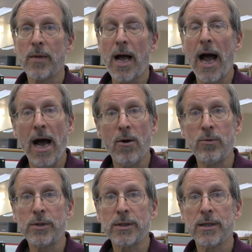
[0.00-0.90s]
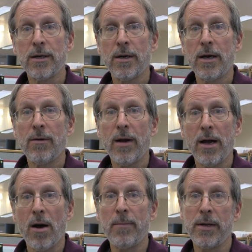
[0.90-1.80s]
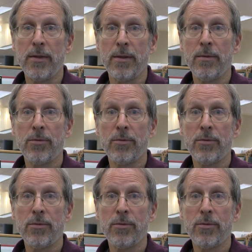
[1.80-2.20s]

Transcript: house up in